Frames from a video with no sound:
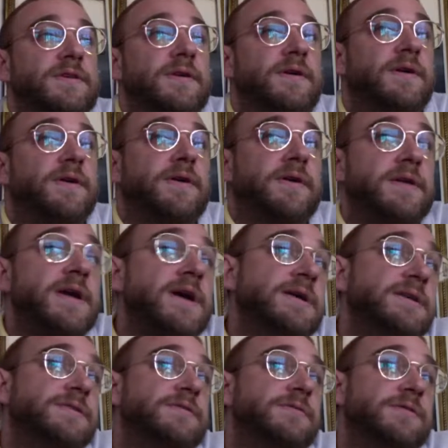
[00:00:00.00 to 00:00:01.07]

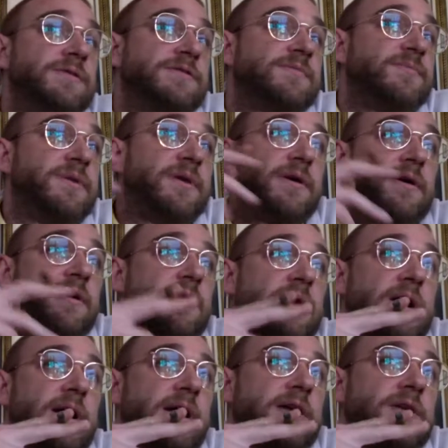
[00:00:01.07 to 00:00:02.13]
yeah, so he disappeared.
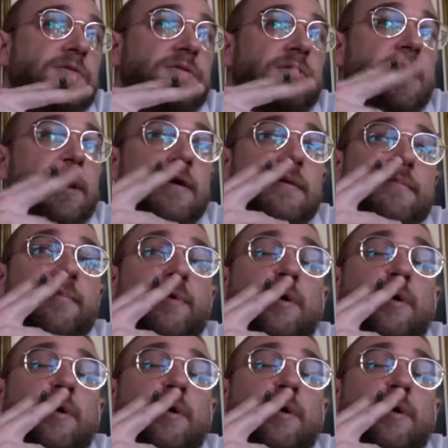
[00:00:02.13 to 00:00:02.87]
I grew up.